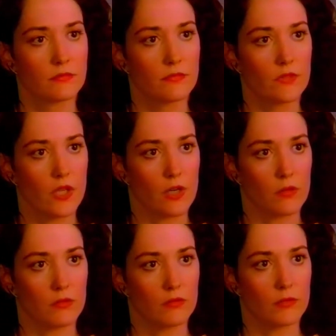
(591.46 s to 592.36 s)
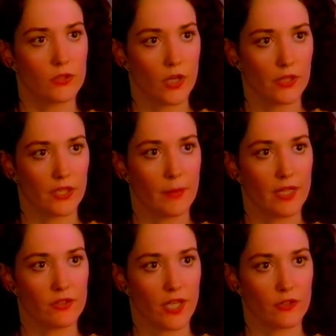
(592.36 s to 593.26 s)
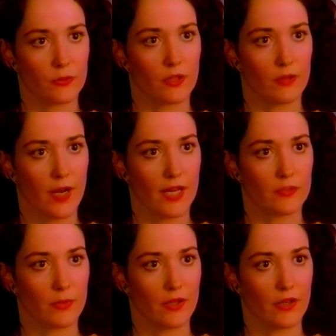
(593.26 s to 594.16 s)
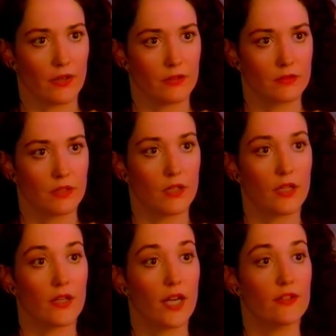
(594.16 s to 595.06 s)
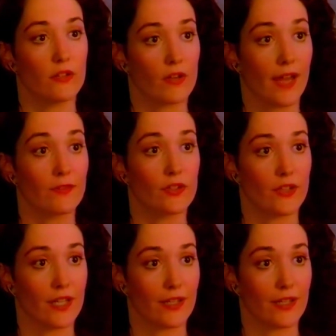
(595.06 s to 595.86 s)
No, we're talking about sexual harassment here, and I don't have to take